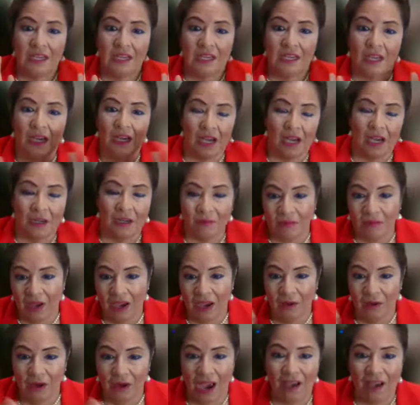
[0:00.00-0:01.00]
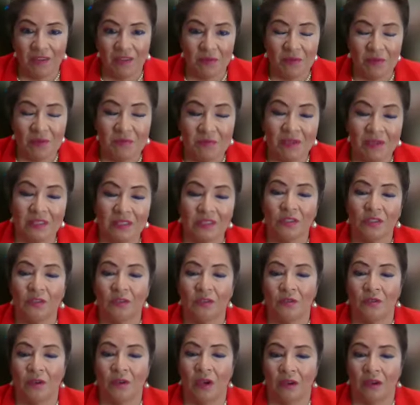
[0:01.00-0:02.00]
I have an amendment
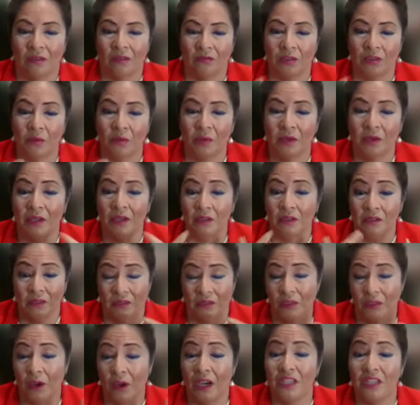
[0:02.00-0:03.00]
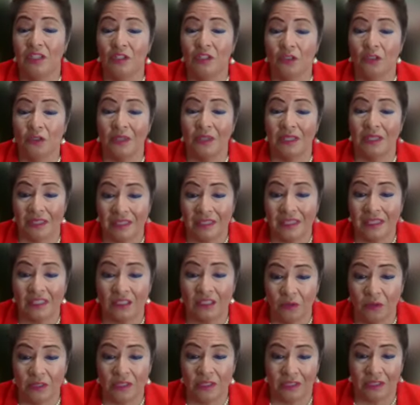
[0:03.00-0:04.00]
to repeal, so undo in-state
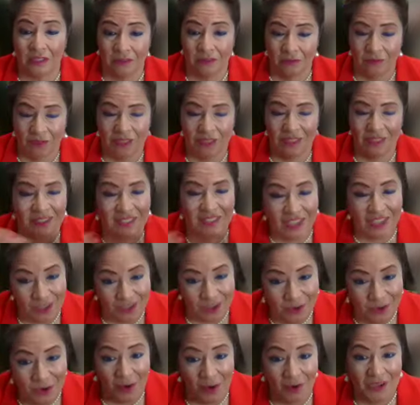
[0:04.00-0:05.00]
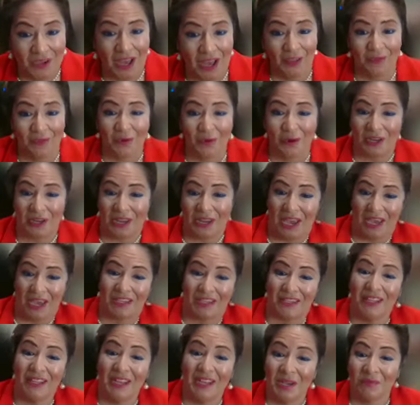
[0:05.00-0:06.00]
tuition, which, thank you, y'all, California had
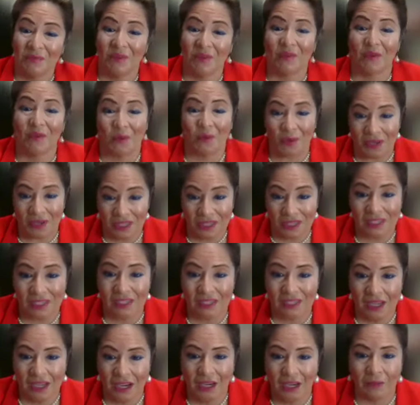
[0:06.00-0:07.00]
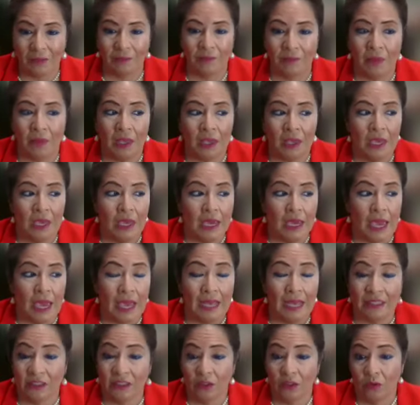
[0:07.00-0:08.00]
it before we did.
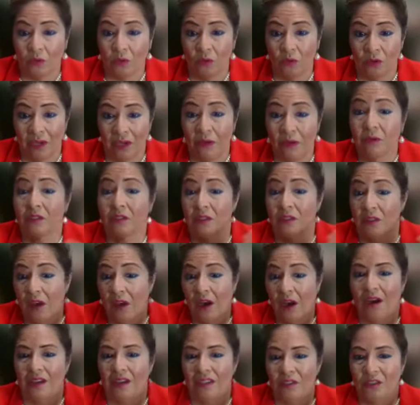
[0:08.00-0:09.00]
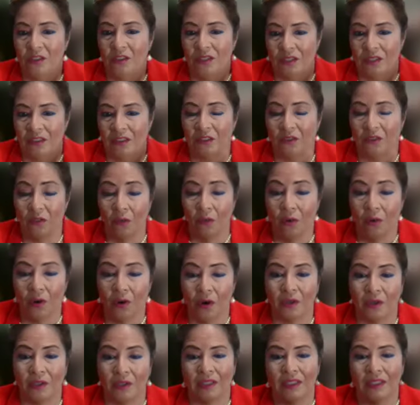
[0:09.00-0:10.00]
And so it was law in
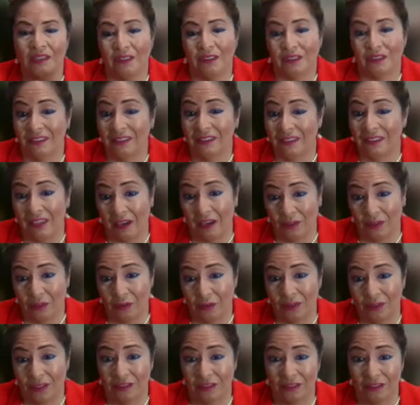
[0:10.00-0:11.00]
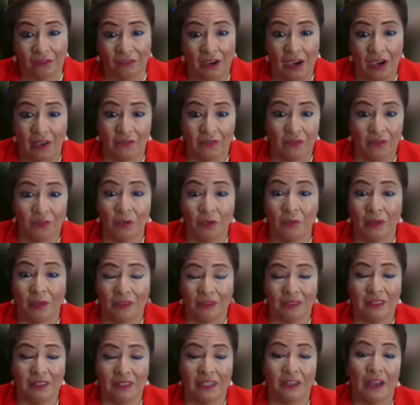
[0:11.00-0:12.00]
2004, and so this is now 2005, a few
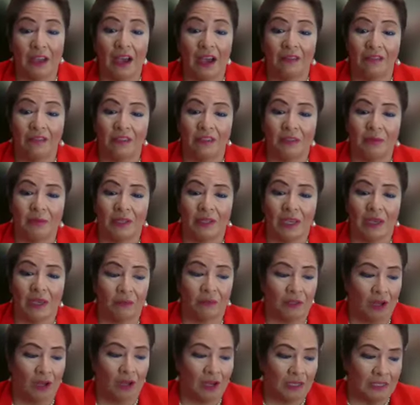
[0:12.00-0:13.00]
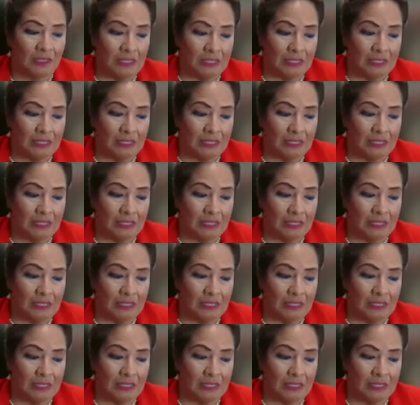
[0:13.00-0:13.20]
months later after it became law.